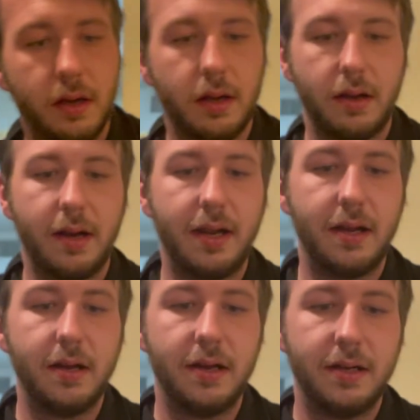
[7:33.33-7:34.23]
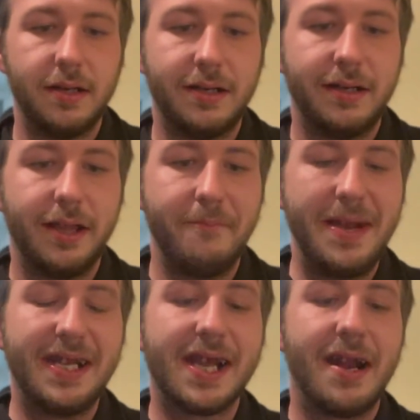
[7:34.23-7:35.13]
Alright. The
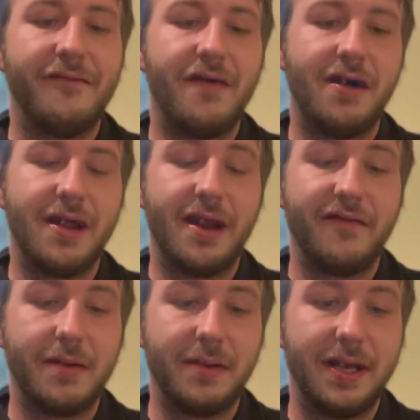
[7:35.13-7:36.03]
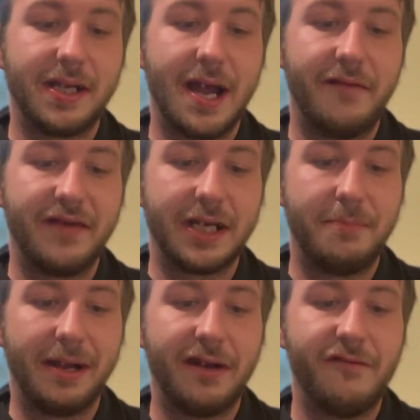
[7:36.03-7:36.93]
meat's kind of falling out of here, but that's kind of
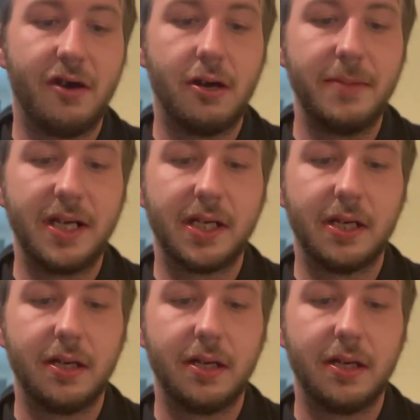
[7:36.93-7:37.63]
expected for Arby's.